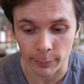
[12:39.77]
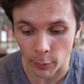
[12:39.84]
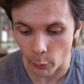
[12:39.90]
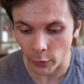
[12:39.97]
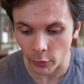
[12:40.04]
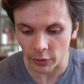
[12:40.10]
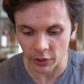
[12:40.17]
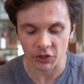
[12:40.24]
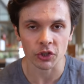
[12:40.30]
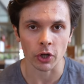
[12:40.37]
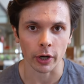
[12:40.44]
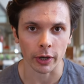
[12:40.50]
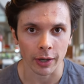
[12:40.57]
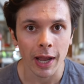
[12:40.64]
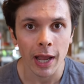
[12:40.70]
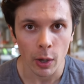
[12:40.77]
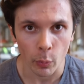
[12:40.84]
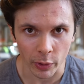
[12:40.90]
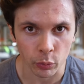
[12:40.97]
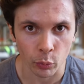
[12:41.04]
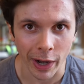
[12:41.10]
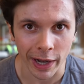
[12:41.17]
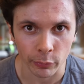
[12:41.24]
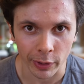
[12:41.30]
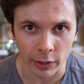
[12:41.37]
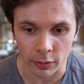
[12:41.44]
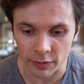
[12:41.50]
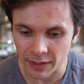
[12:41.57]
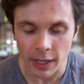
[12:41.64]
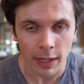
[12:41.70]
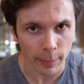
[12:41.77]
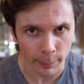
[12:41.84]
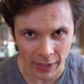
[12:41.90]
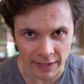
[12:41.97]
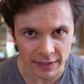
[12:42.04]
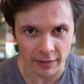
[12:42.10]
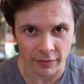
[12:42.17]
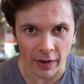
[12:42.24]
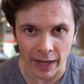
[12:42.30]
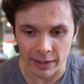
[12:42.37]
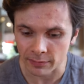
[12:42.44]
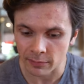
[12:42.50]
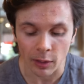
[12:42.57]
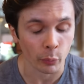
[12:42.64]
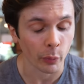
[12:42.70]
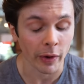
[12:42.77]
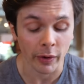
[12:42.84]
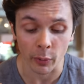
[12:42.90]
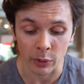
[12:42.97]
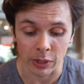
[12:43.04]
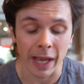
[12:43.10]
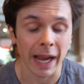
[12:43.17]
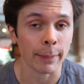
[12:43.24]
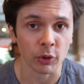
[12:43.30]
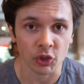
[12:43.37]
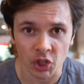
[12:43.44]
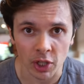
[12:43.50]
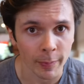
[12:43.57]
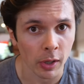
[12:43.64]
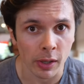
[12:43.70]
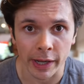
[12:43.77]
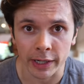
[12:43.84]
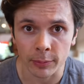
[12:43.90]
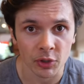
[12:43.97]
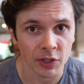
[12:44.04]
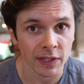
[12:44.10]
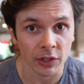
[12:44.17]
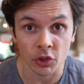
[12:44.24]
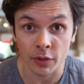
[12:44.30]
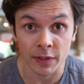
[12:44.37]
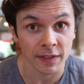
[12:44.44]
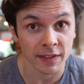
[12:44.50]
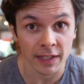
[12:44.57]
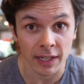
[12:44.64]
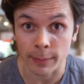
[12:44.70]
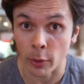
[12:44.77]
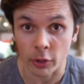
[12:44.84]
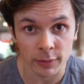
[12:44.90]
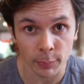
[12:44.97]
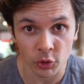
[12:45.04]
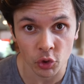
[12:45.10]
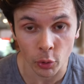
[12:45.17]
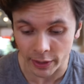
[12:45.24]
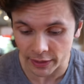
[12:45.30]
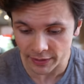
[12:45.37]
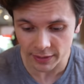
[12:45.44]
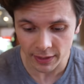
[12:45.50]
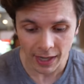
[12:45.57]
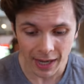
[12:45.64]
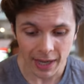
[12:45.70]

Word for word: But we were gonna start with Ryan Reynolds, the pizza fan, a very reliable cheat meal item, just like choosing C in multiple choice.